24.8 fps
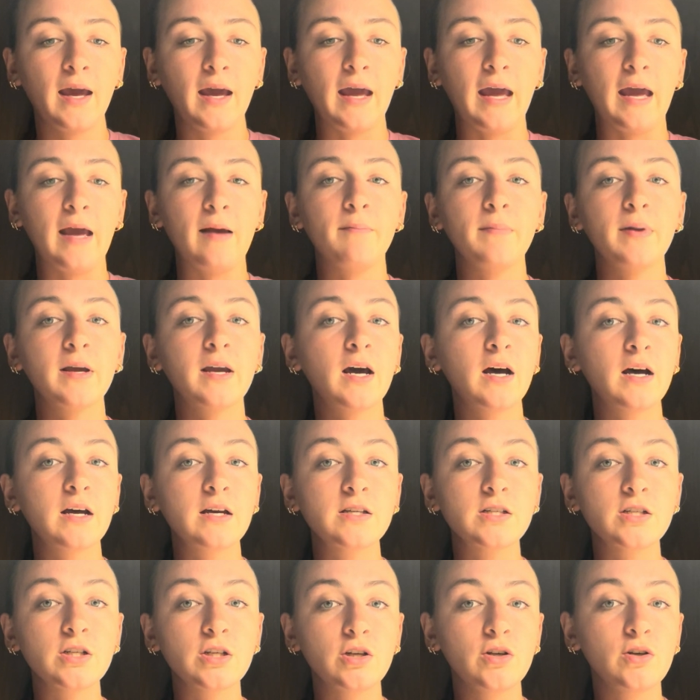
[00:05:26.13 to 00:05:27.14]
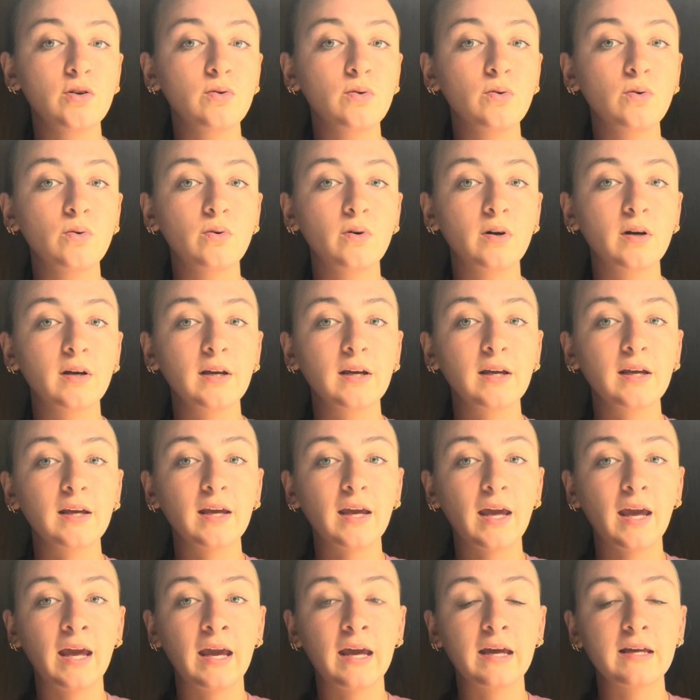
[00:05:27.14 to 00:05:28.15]
And because you
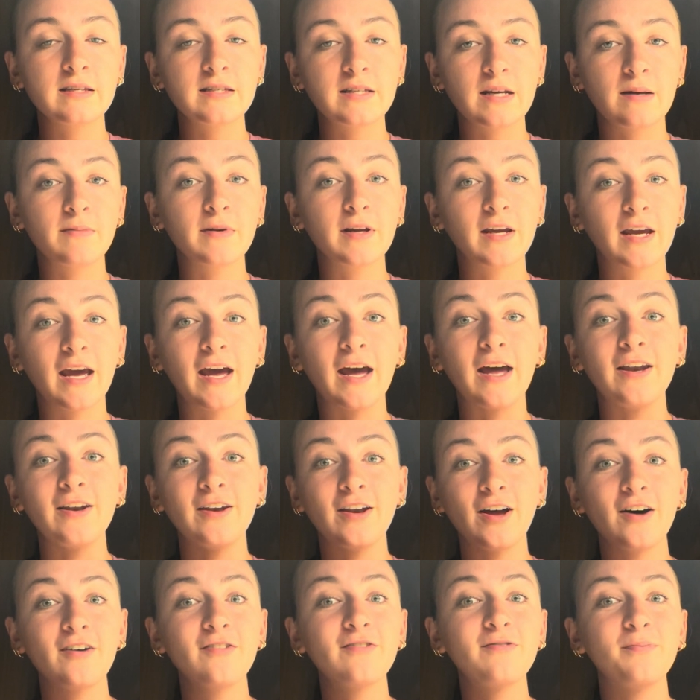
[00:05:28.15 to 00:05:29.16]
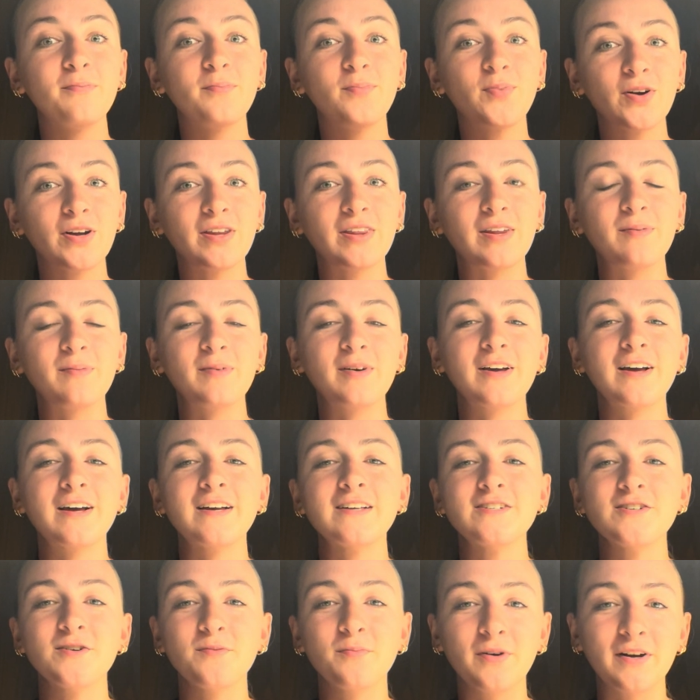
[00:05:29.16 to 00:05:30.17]
can't seem to get enough breathing
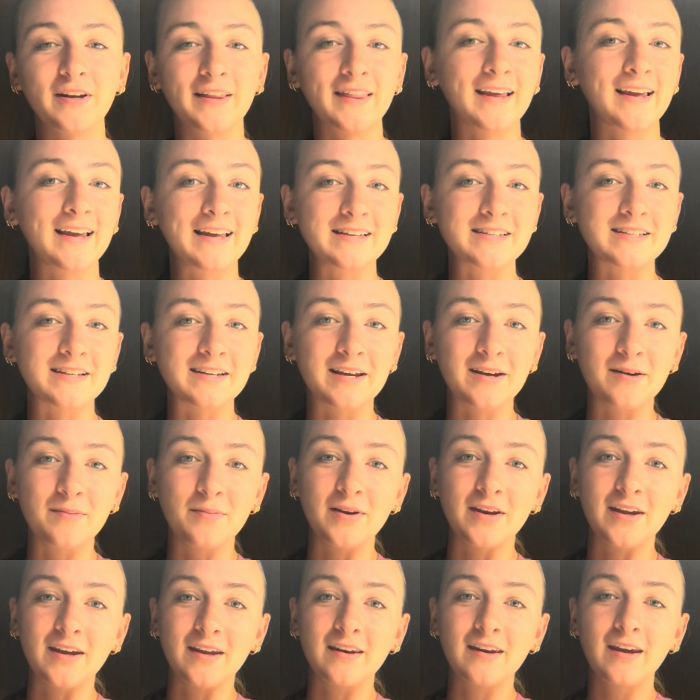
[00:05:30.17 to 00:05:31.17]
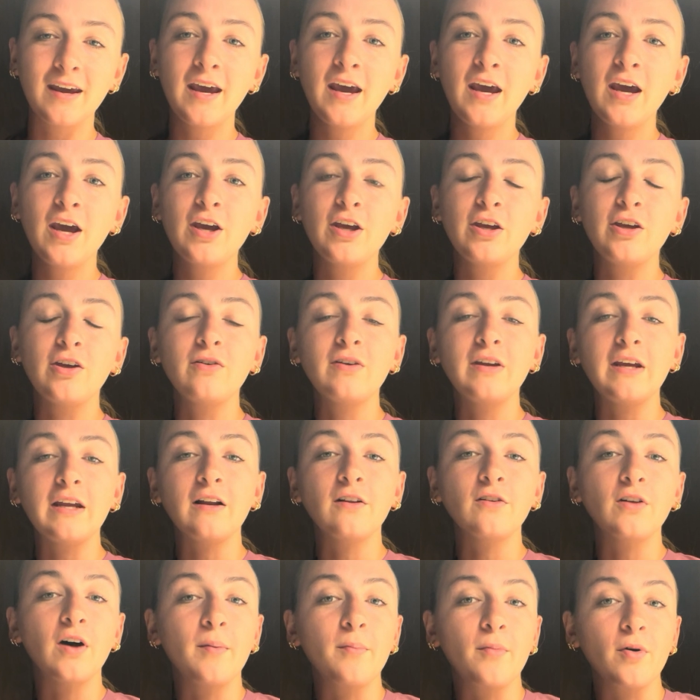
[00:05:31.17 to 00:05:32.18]
because your breathing is inhibited, you need a
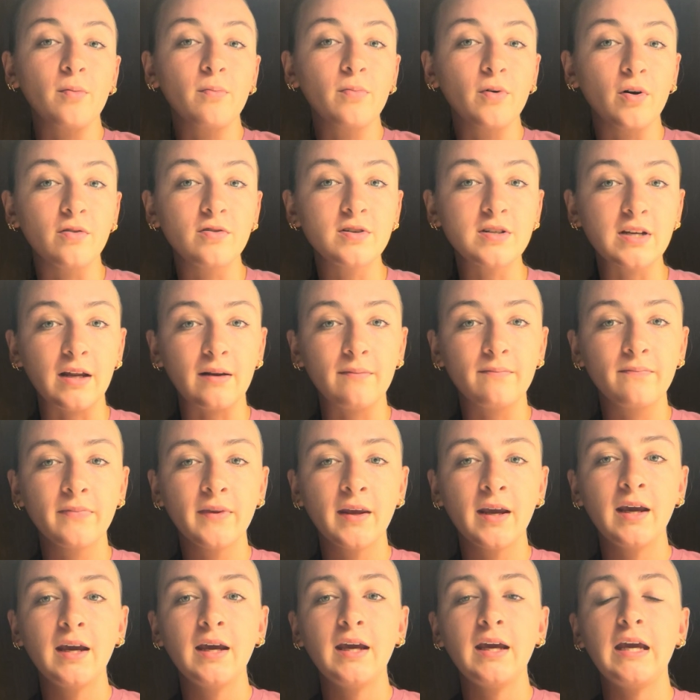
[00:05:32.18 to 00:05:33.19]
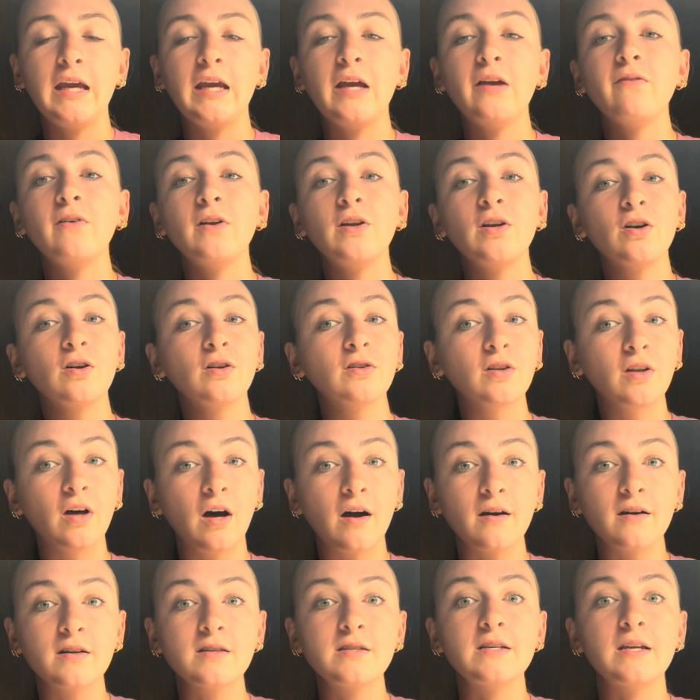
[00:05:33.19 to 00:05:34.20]
lot more protein. Even your
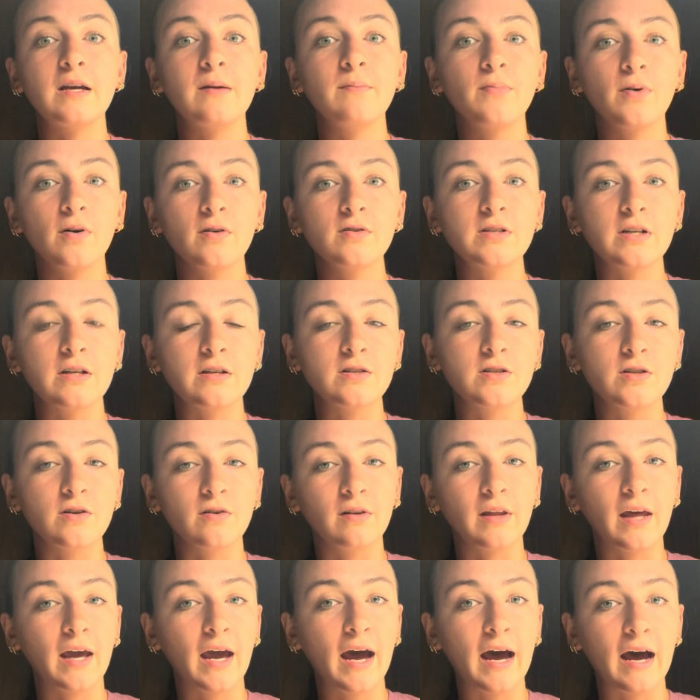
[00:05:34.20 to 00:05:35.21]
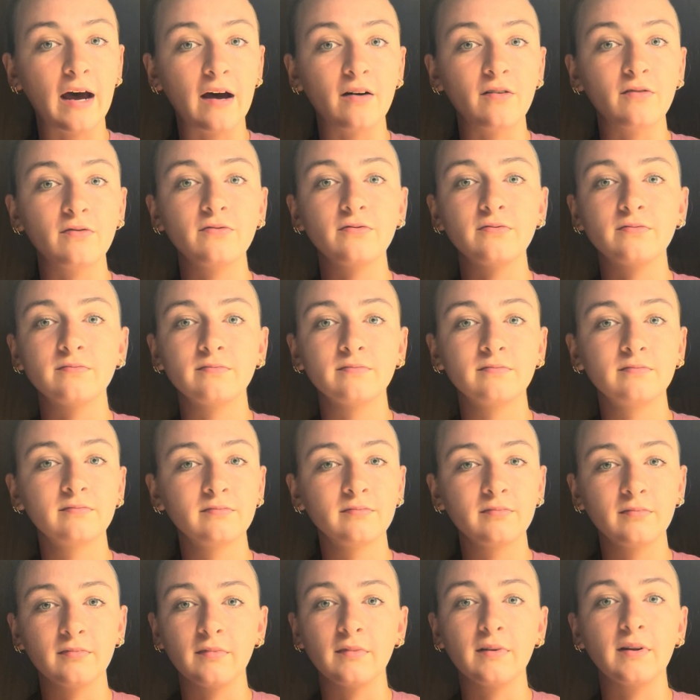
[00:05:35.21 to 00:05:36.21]
lungs need protein too.
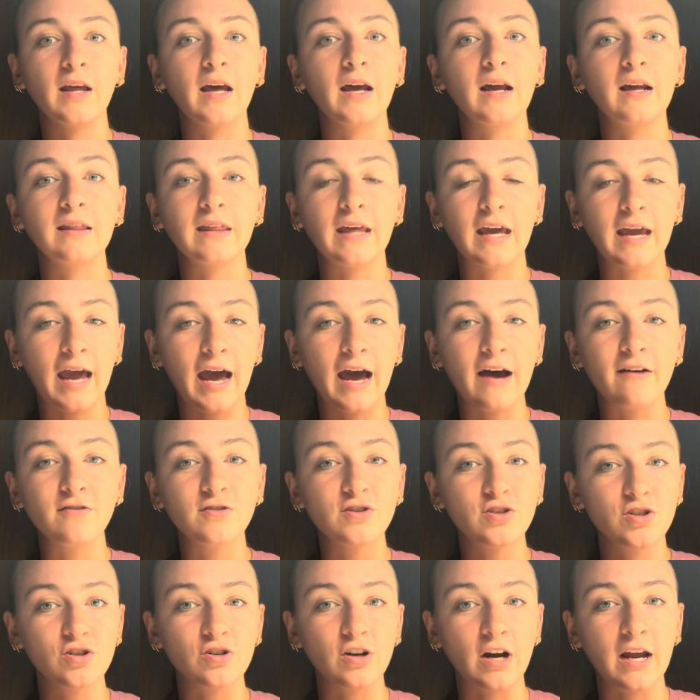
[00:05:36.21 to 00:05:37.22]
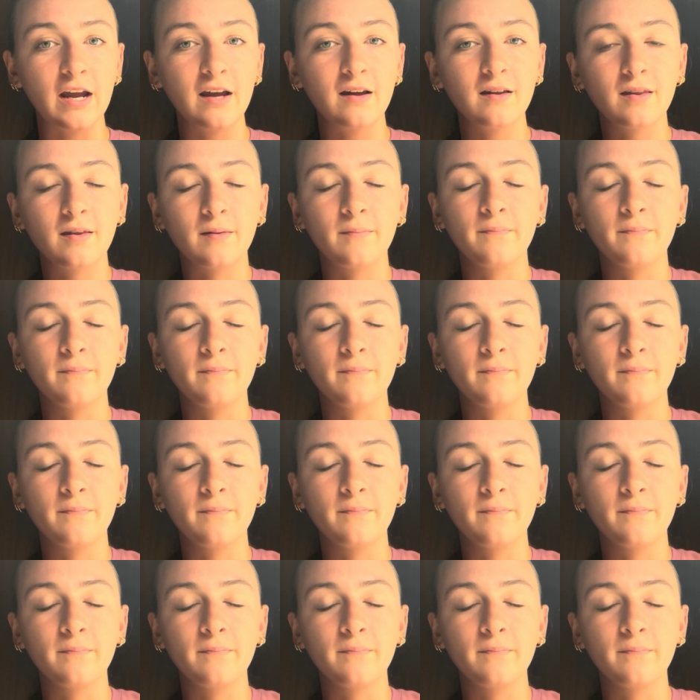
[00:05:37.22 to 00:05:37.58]
They have strength.